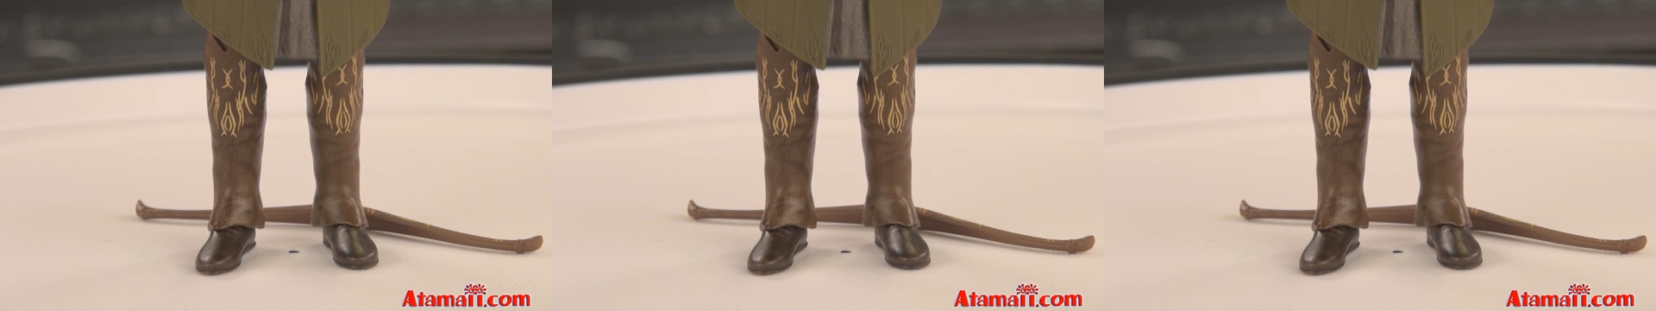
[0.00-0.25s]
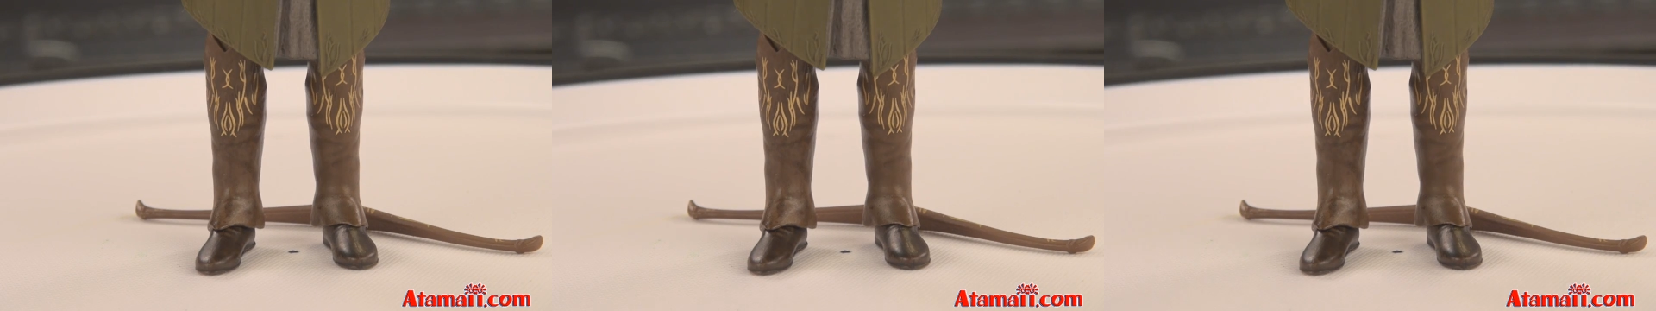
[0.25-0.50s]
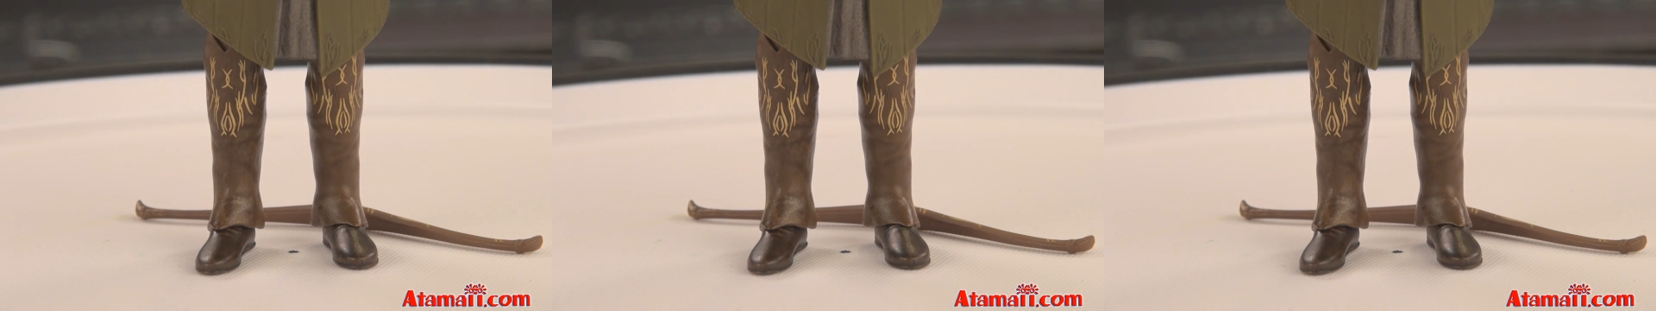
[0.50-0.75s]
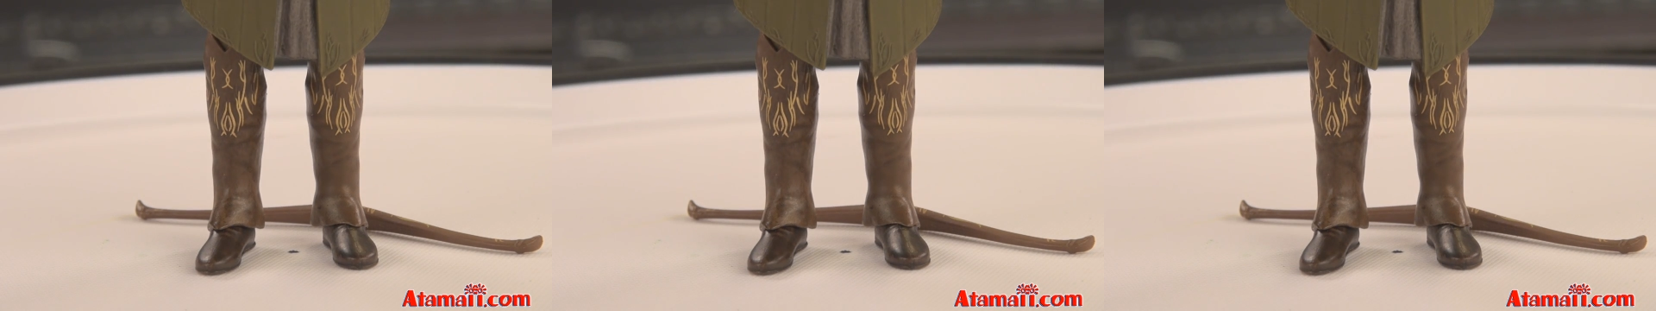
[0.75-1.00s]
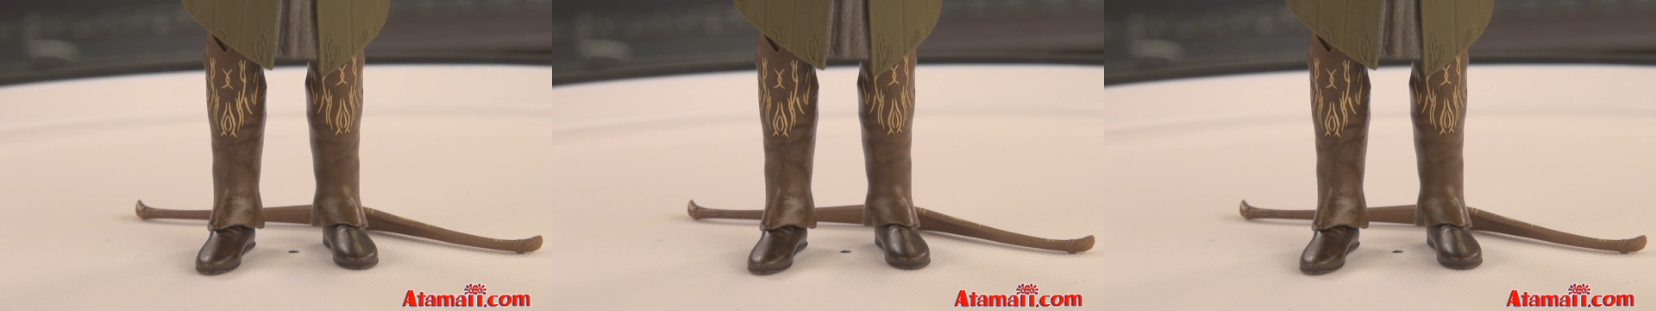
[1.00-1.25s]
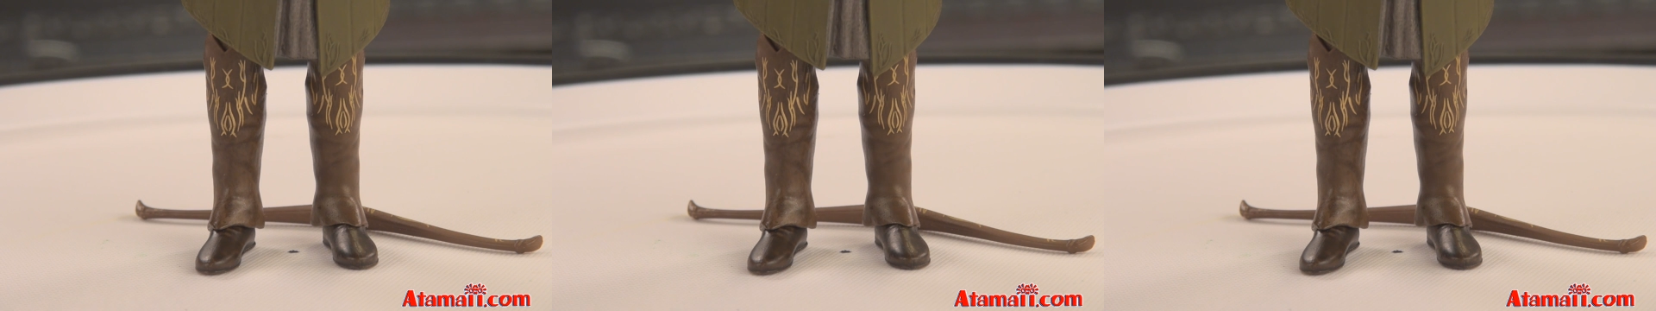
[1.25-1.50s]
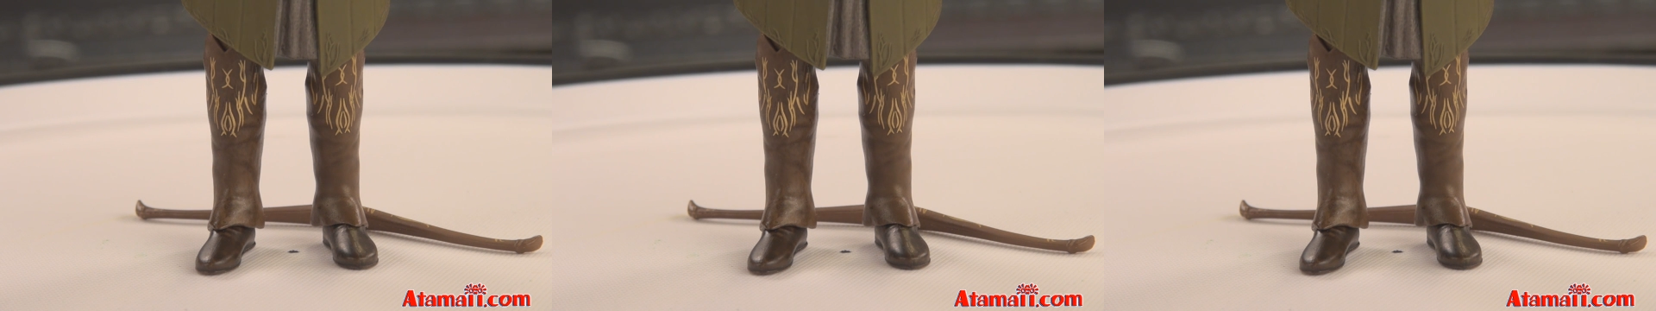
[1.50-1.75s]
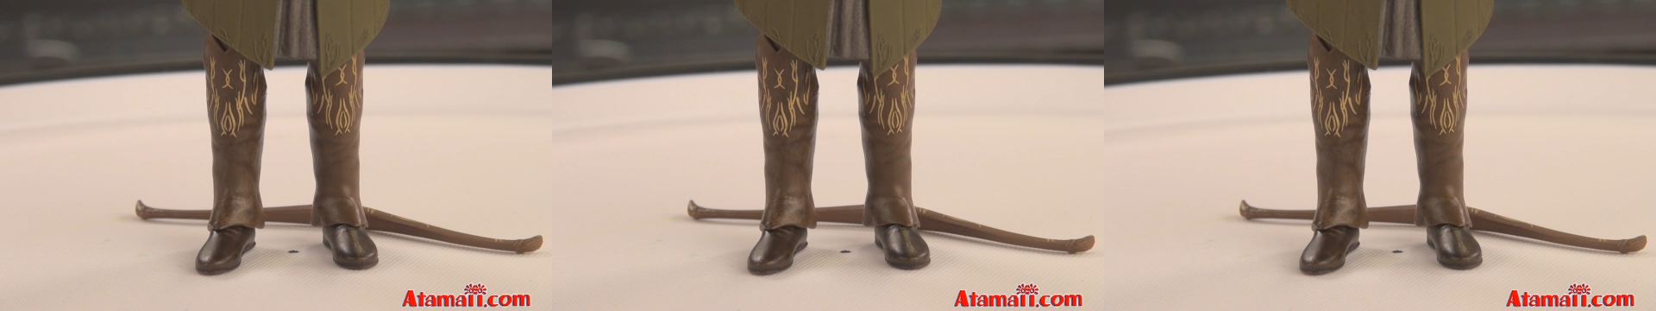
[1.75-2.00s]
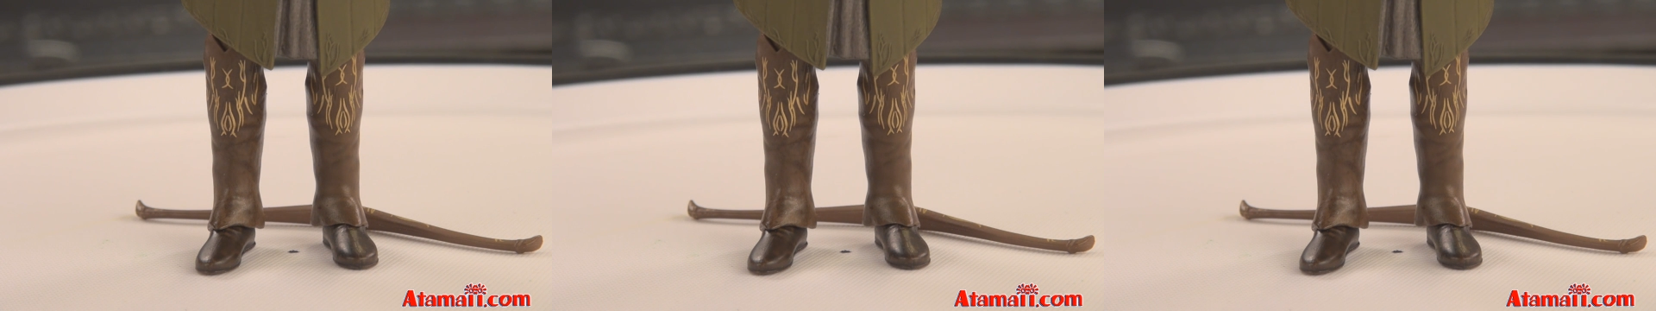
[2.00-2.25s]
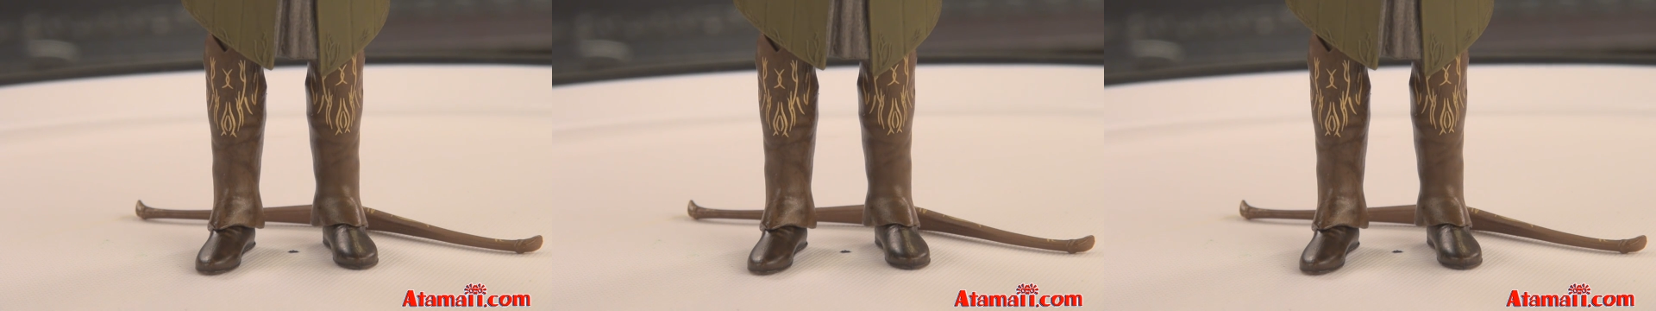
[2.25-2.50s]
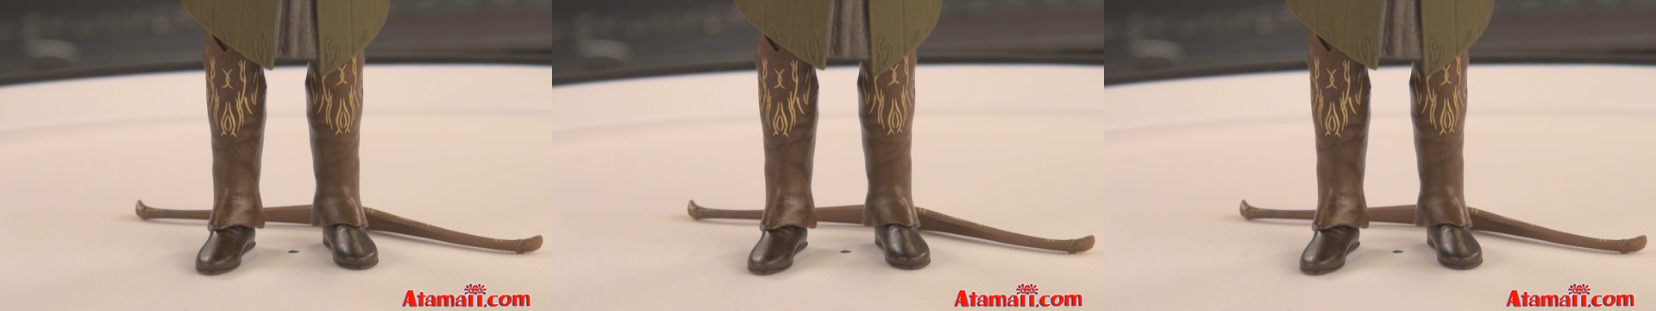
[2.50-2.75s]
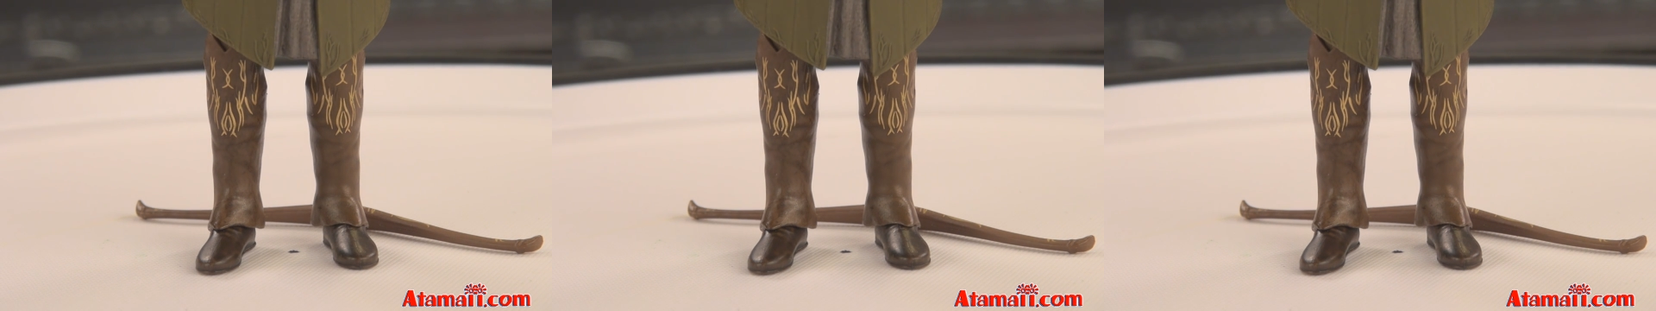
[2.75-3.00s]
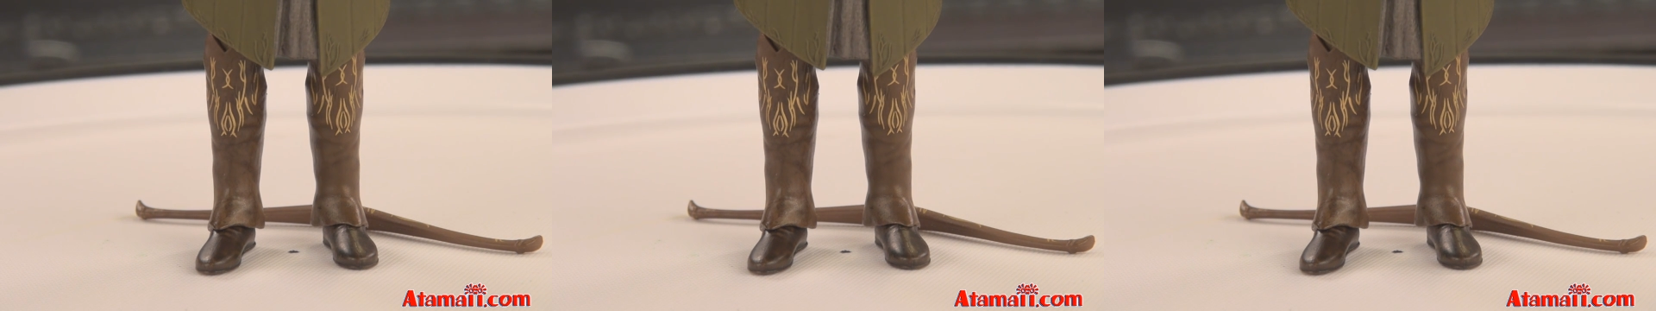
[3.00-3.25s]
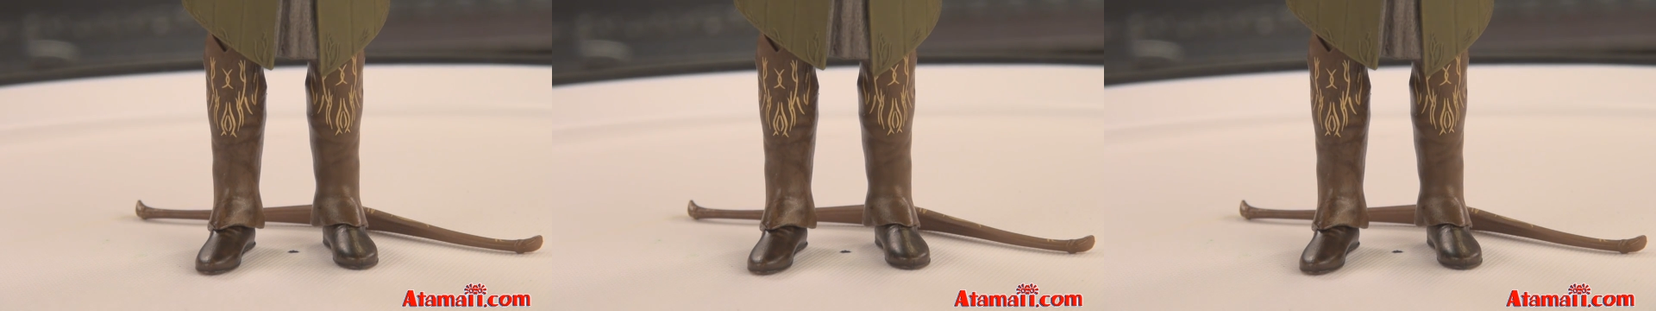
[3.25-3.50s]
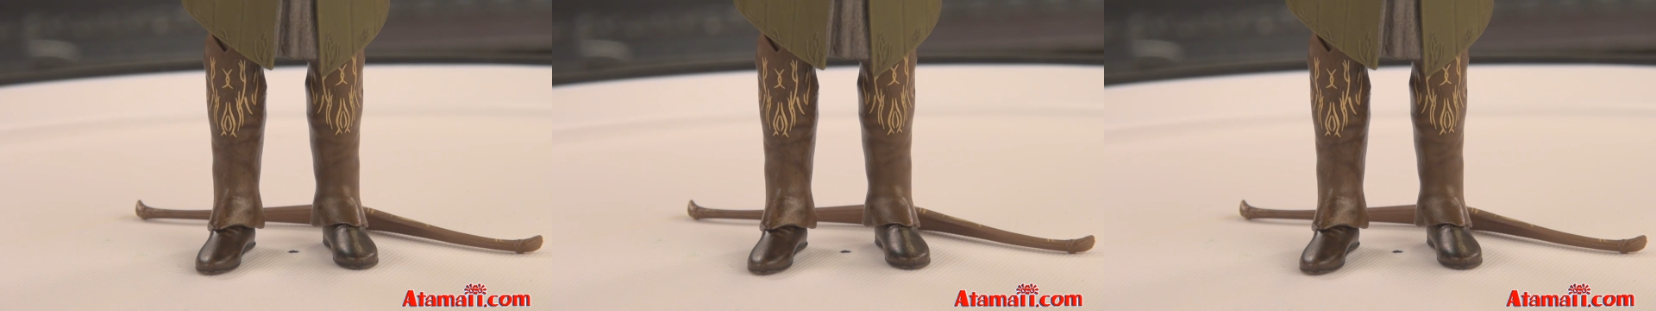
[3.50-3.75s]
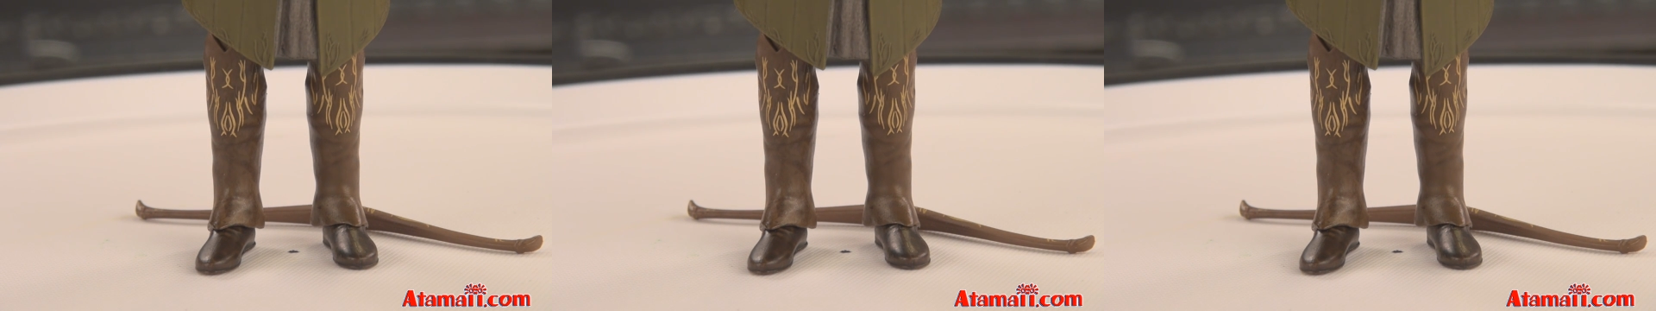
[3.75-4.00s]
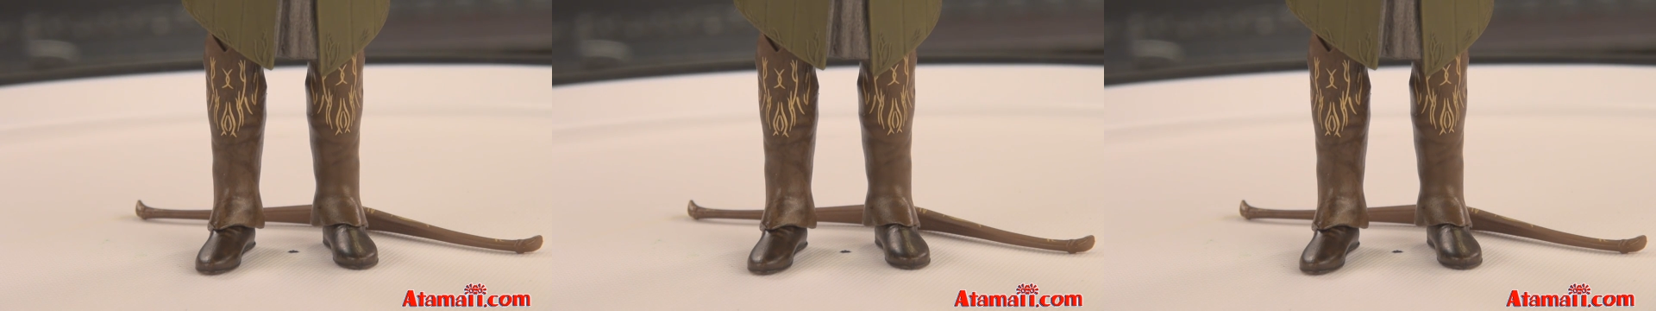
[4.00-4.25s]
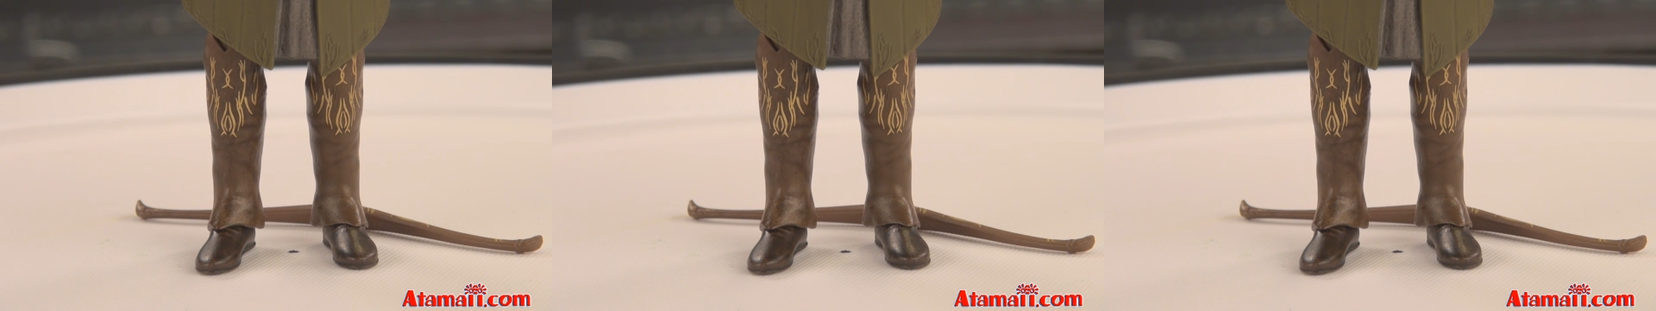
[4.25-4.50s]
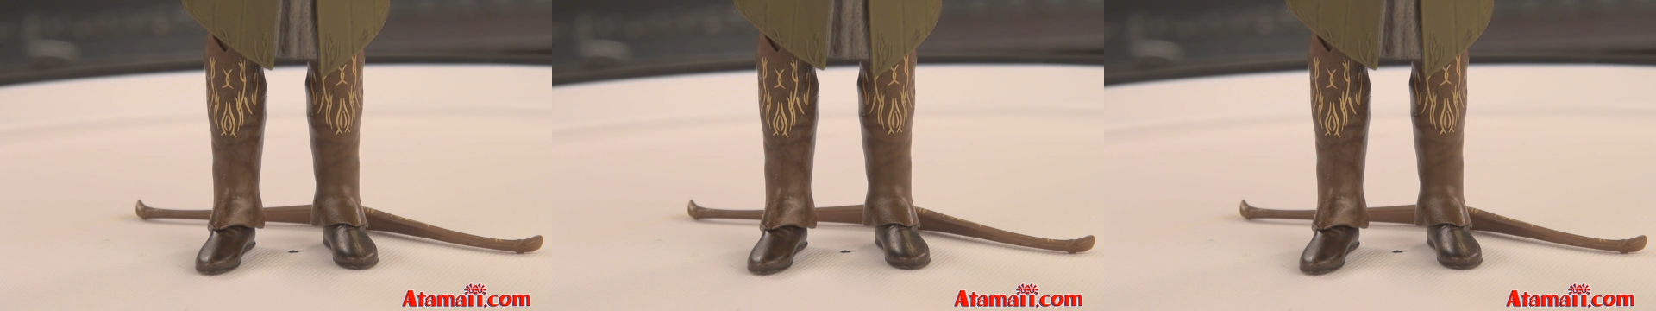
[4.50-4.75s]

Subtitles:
Nobody's mouth can be seen.